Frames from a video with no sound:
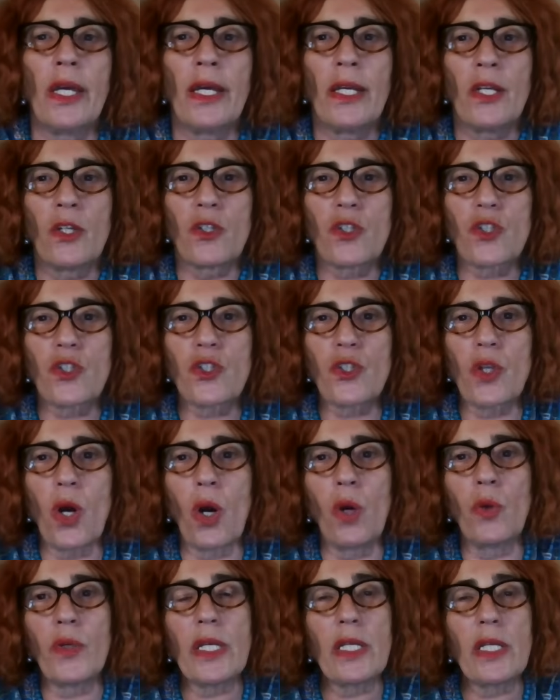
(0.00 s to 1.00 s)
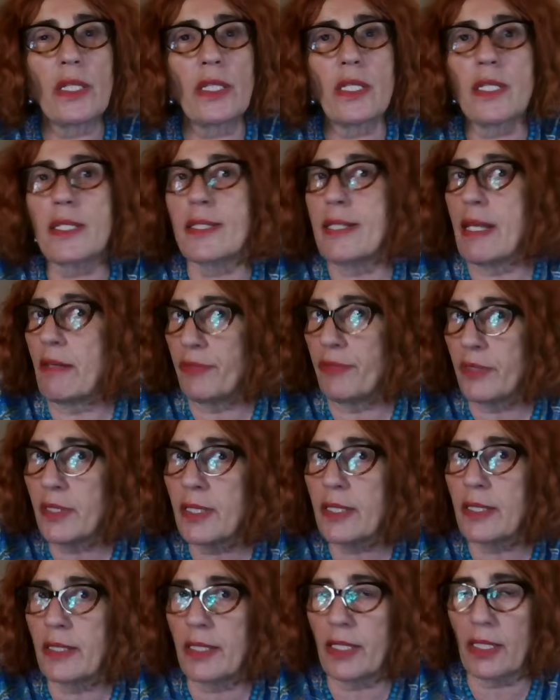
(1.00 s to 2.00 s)
So it is
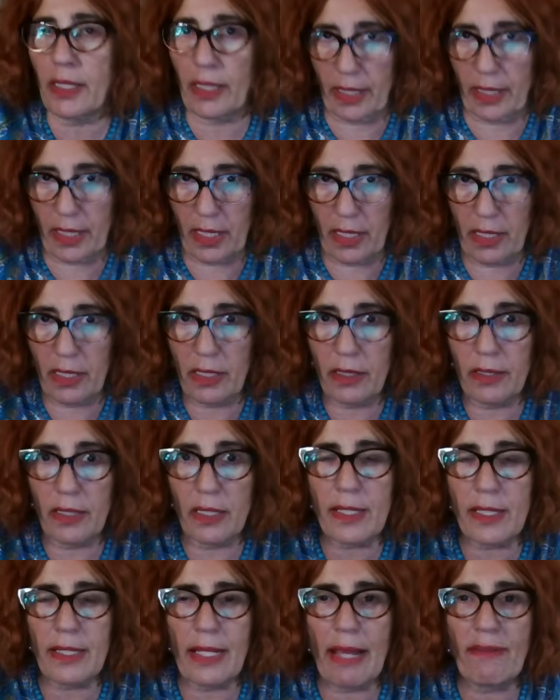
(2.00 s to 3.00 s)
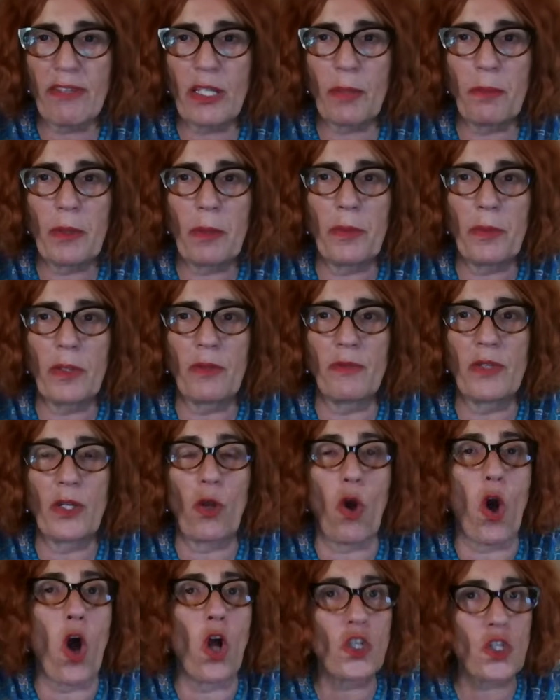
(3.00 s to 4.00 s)
definitely clear that Slavic people
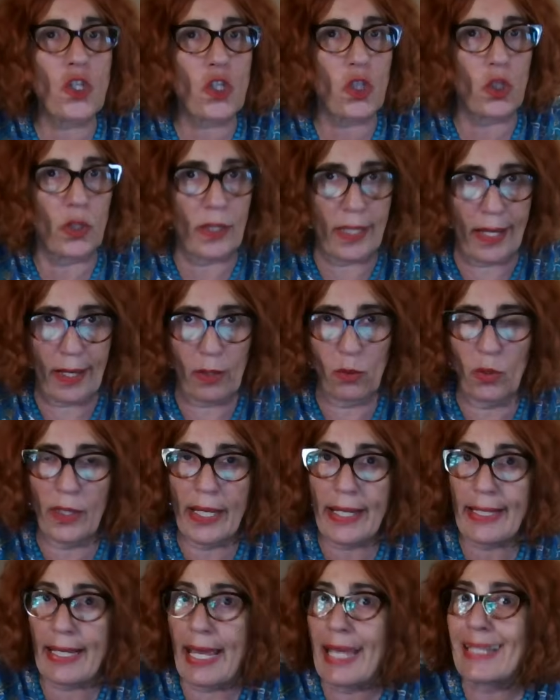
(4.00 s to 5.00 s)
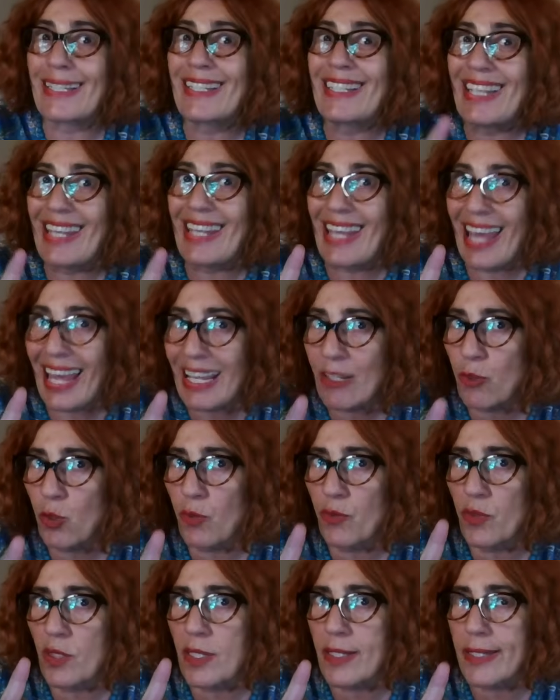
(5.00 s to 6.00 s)
will also now, like at the end
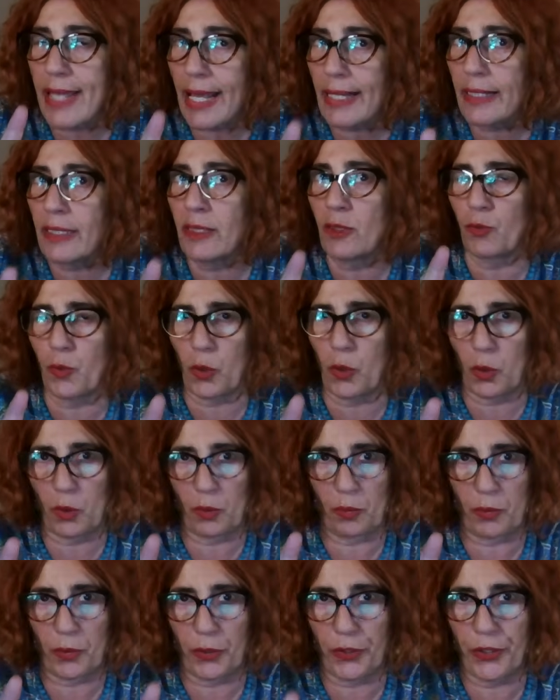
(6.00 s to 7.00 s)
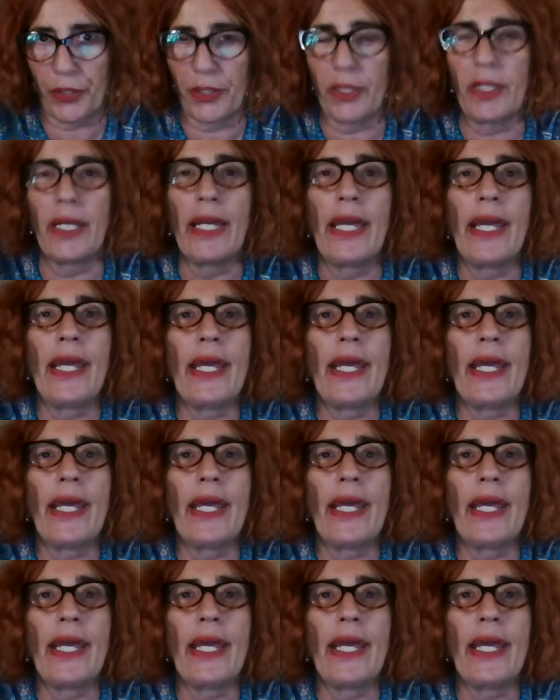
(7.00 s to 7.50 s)
of the Second World War,